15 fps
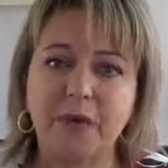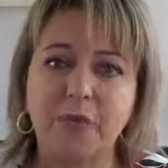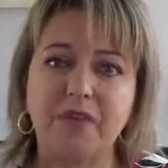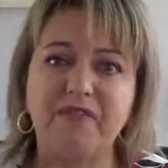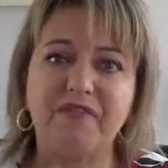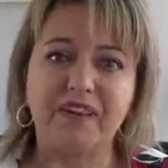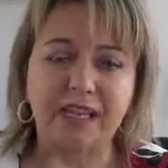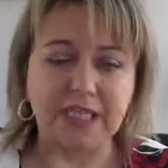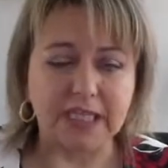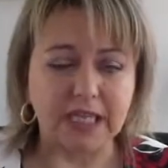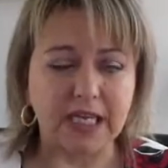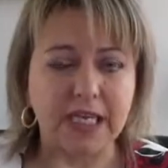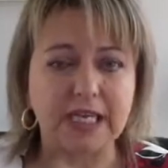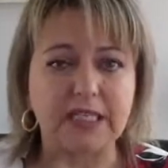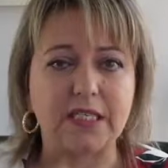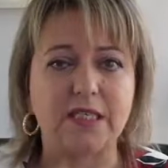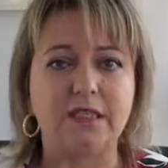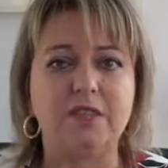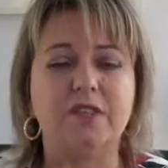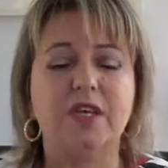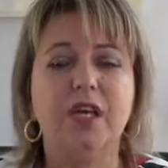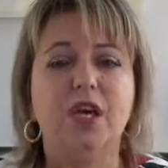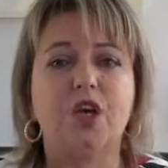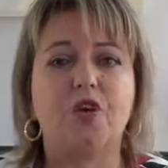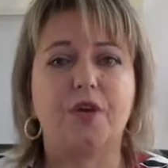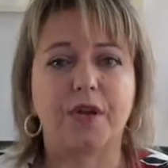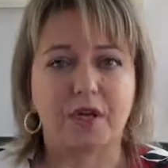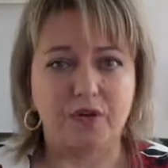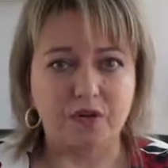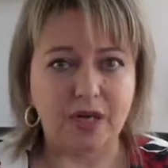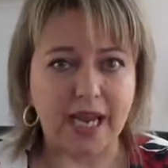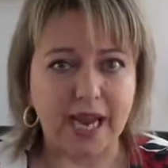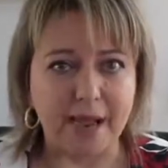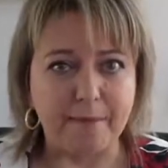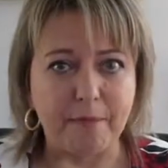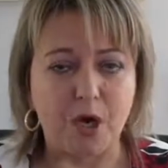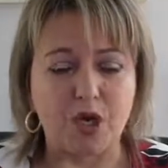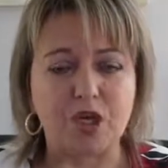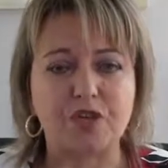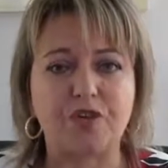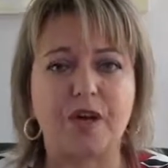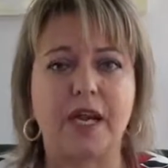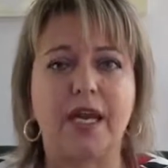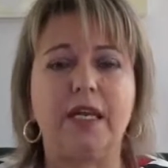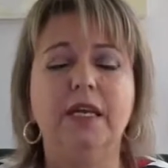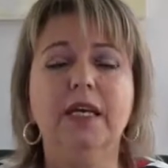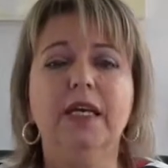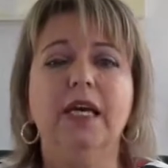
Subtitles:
with ventilators, critical care monitoring,